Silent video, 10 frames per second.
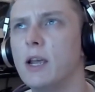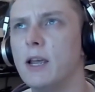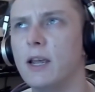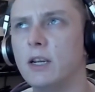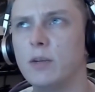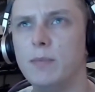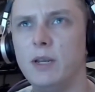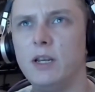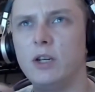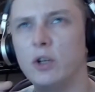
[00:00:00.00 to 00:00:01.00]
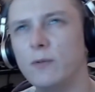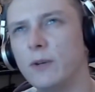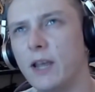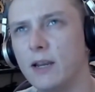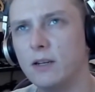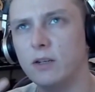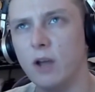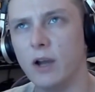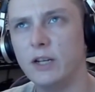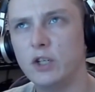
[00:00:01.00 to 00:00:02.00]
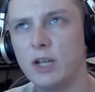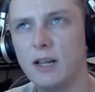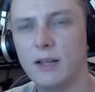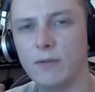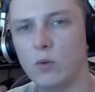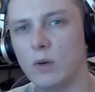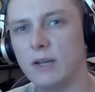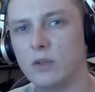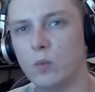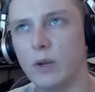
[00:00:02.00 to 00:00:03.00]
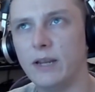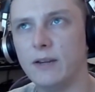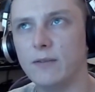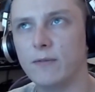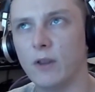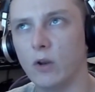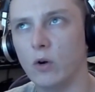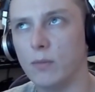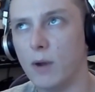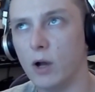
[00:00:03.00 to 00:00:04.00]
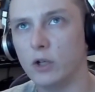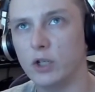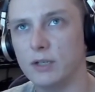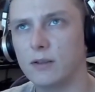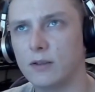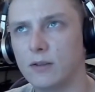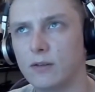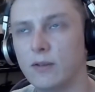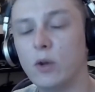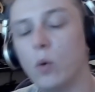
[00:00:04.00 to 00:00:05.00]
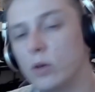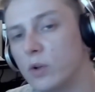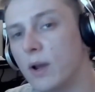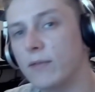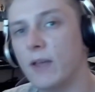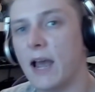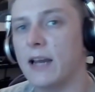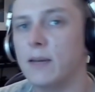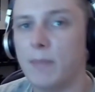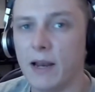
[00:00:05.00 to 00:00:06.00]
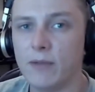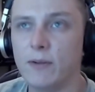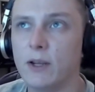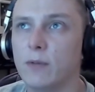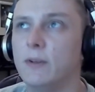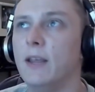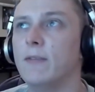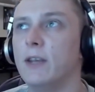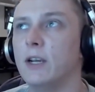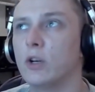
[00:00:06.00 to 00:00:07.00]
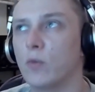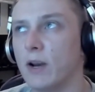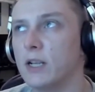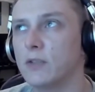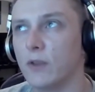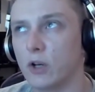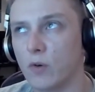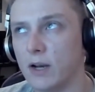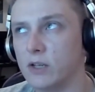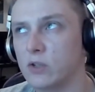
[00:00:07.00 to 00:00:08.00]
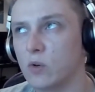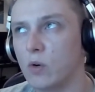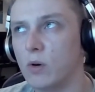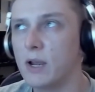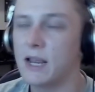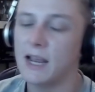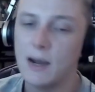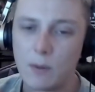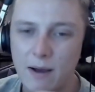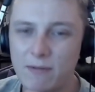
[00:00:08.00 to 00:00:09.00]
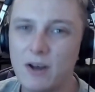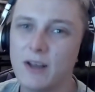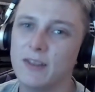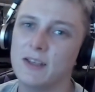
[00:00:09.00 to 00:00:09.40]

and can be good for getting 9 shell if you're willing to wait for the long marches. They also have the added benefit of giving credits for the credit store. However, this